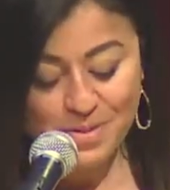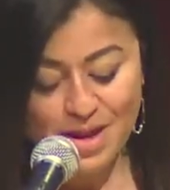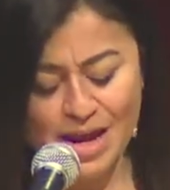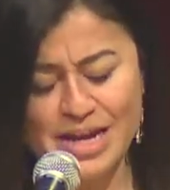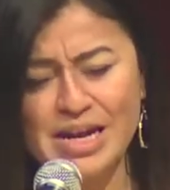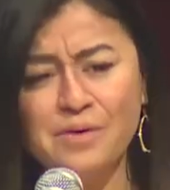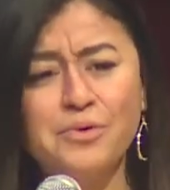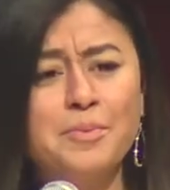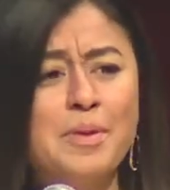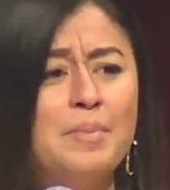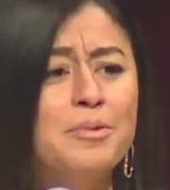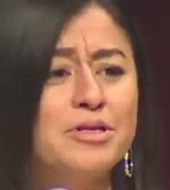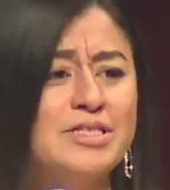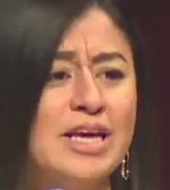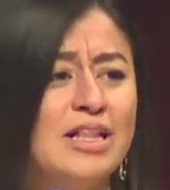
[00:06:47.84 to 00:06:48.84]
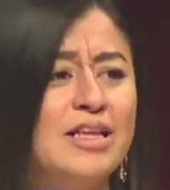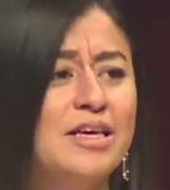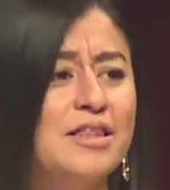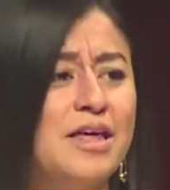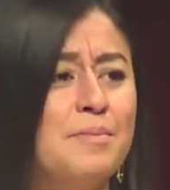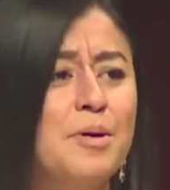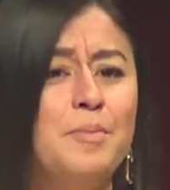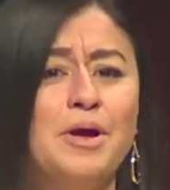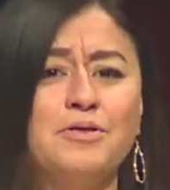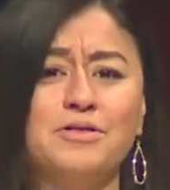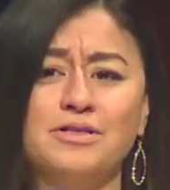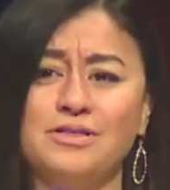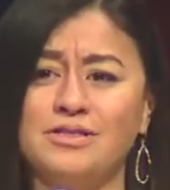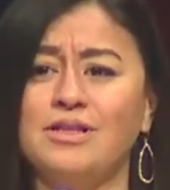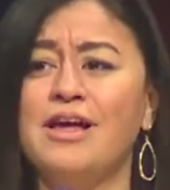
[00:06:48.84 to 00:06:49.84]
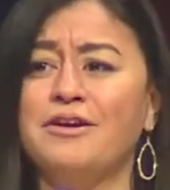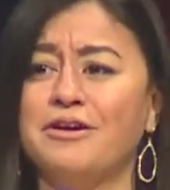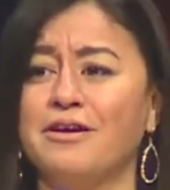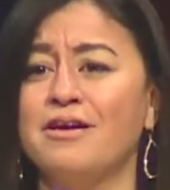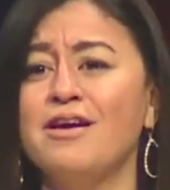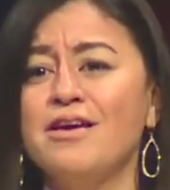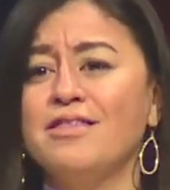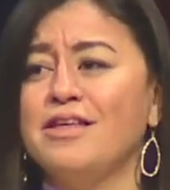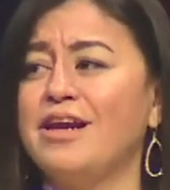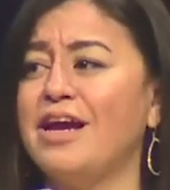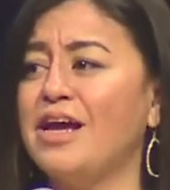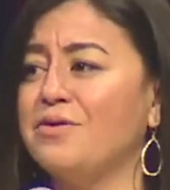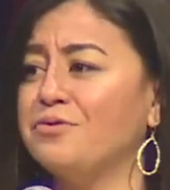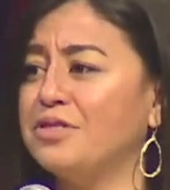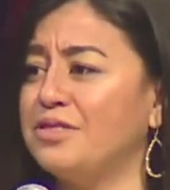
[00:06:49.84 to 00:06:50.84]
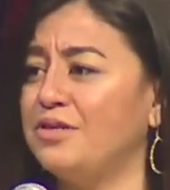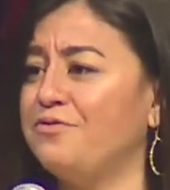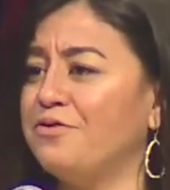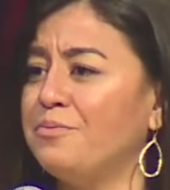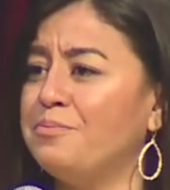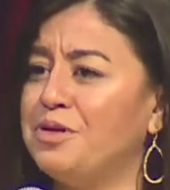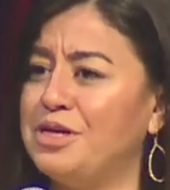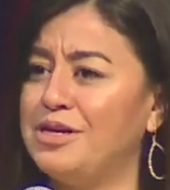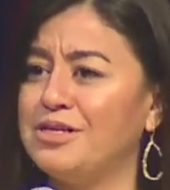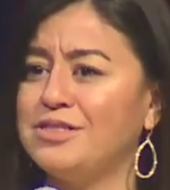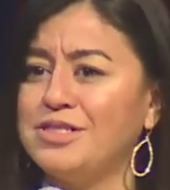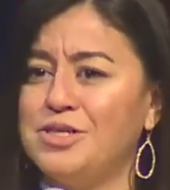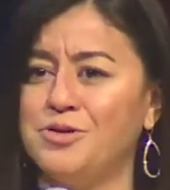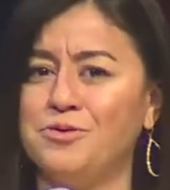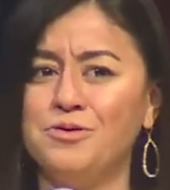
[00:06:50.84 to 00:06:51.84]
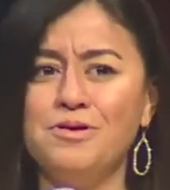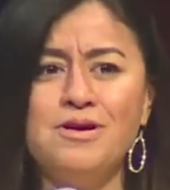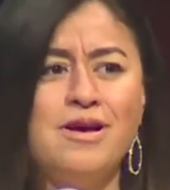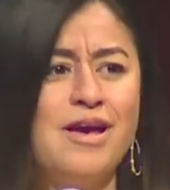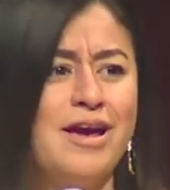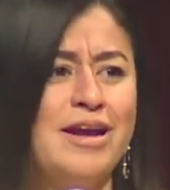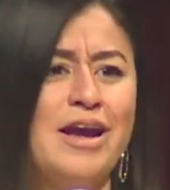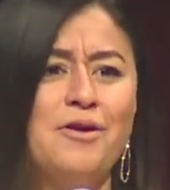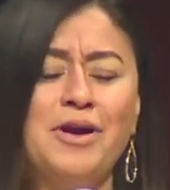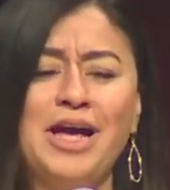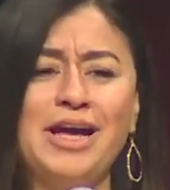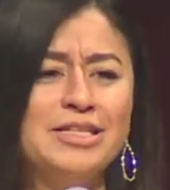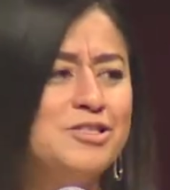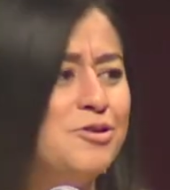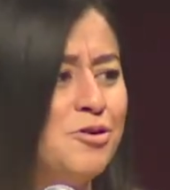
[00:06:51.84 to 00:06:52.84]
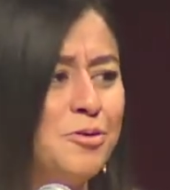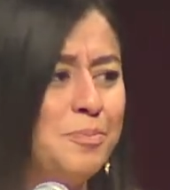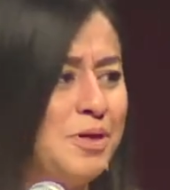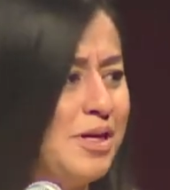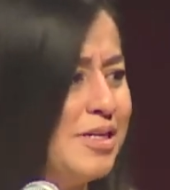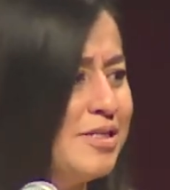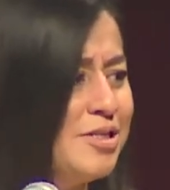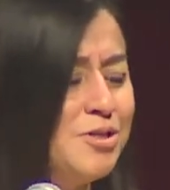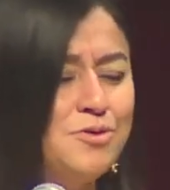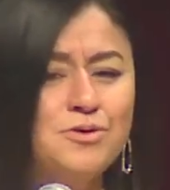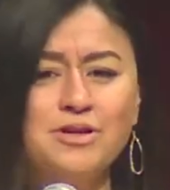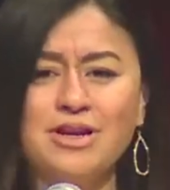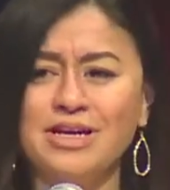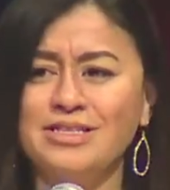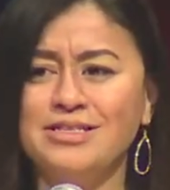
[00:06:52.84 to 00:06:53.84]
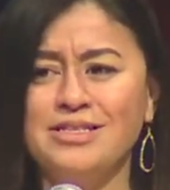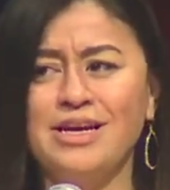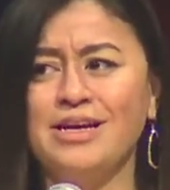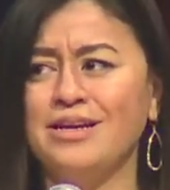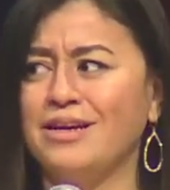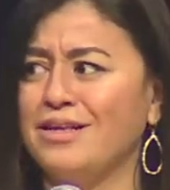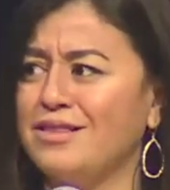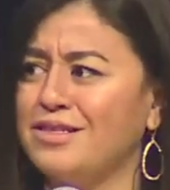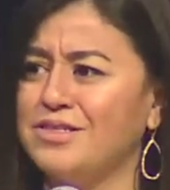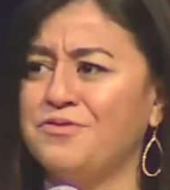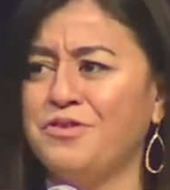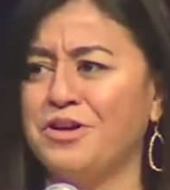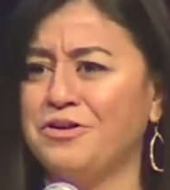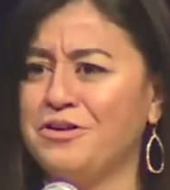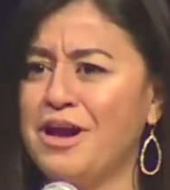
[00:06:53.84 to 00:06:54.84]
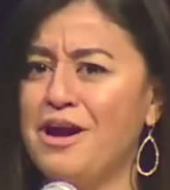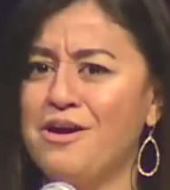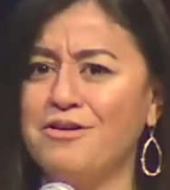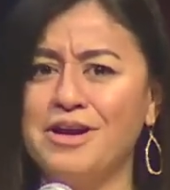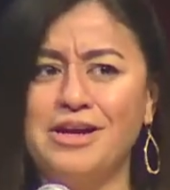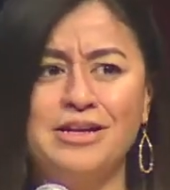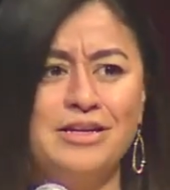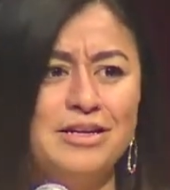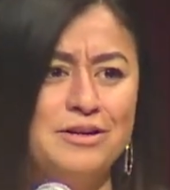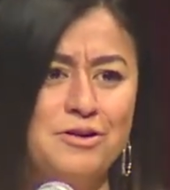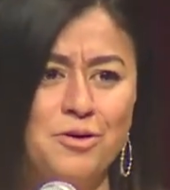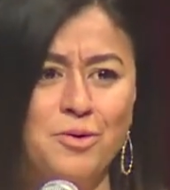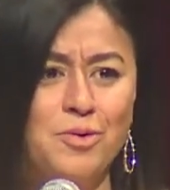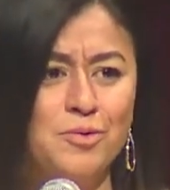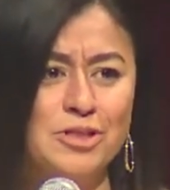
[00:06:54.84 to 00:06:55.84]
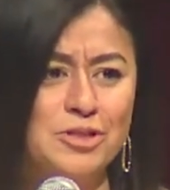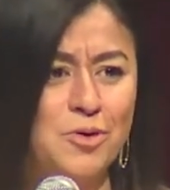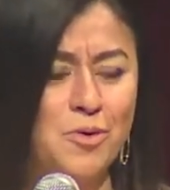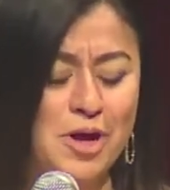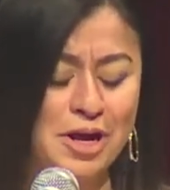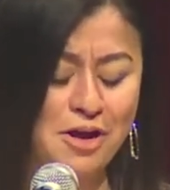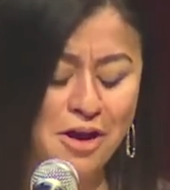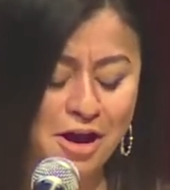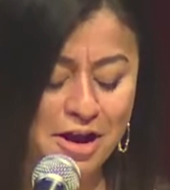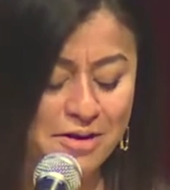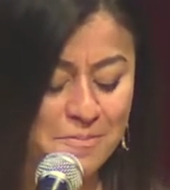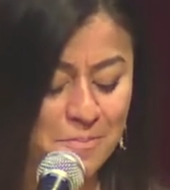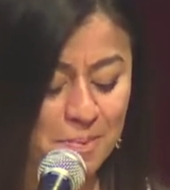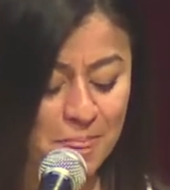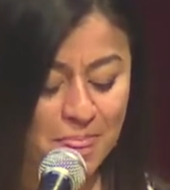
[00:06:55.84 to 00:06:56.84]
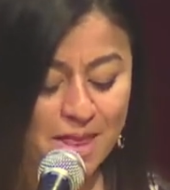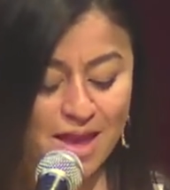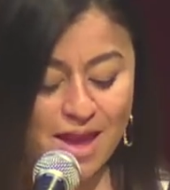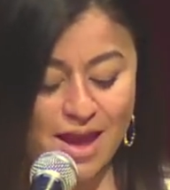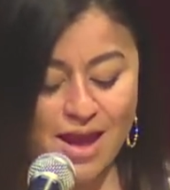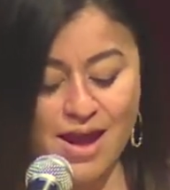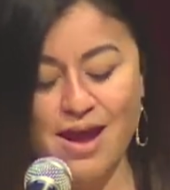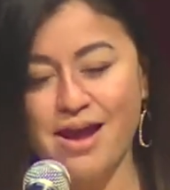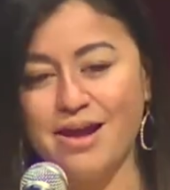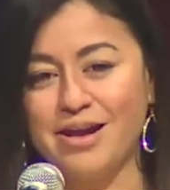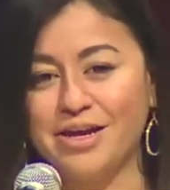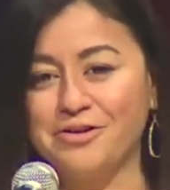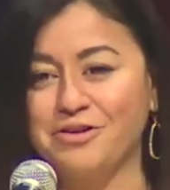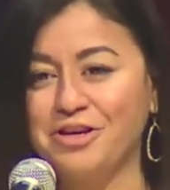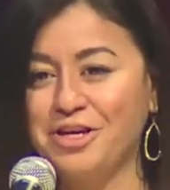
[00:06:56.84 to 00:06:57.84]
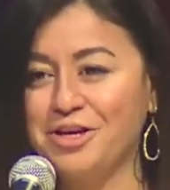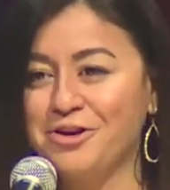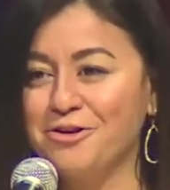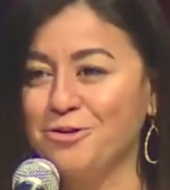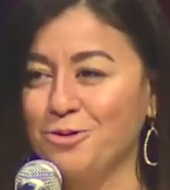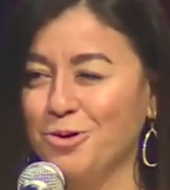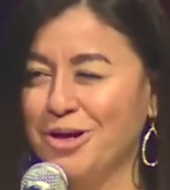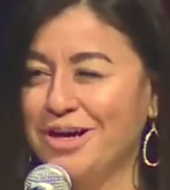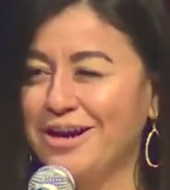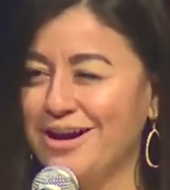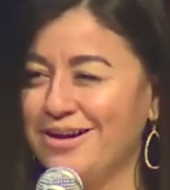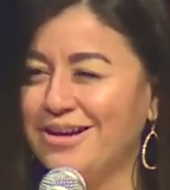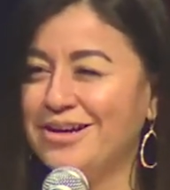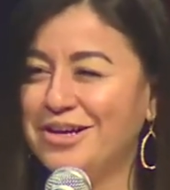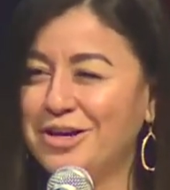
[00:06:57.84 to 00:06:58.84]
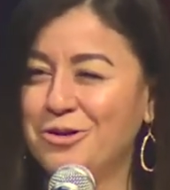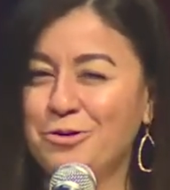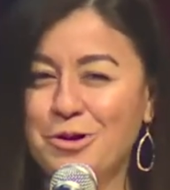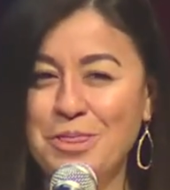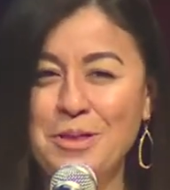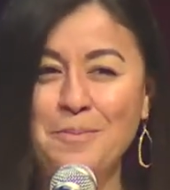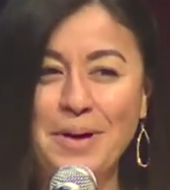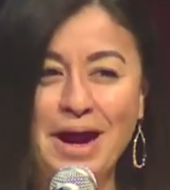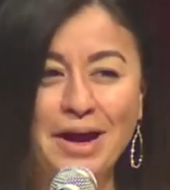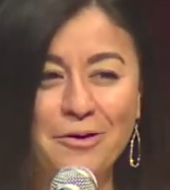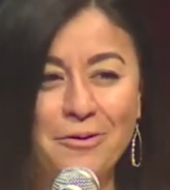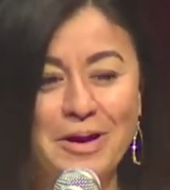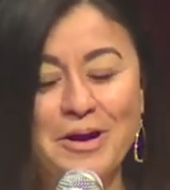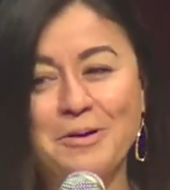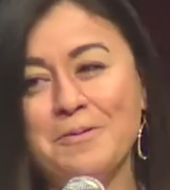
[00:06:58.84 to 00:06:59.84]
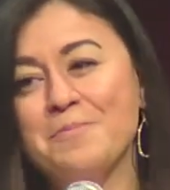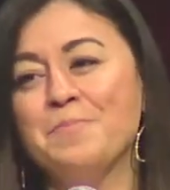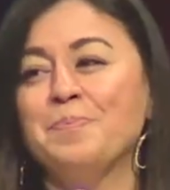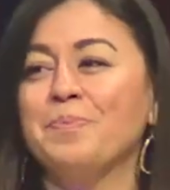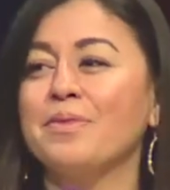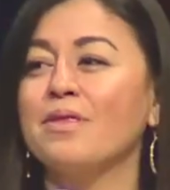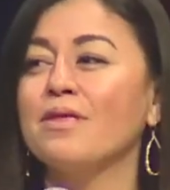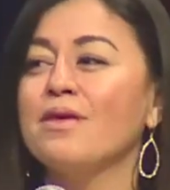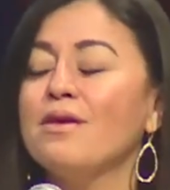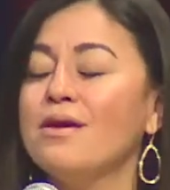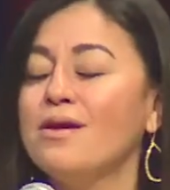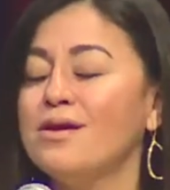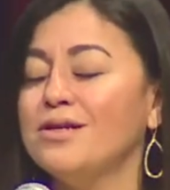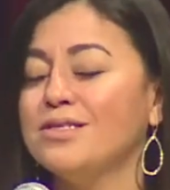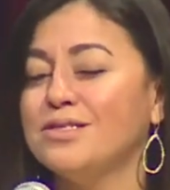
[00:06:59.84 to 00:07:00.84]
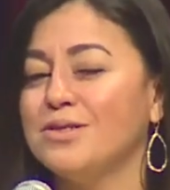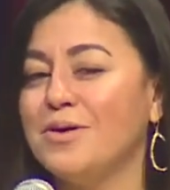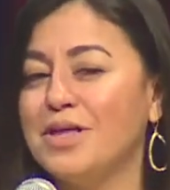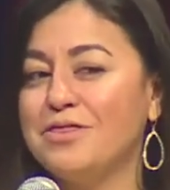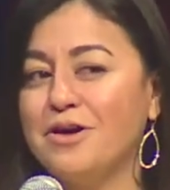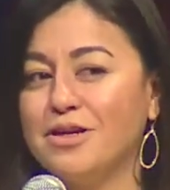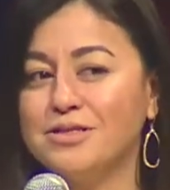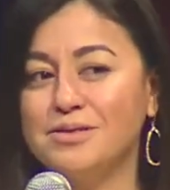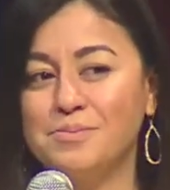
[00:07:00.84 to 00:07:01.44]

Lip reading: And I remember telling them about this letter that I had received from PSU and how I had to go to PSU the next day to get this figured out. I didn't know what was going on. And I could hear Glory kind of giggle in the background. So I thought to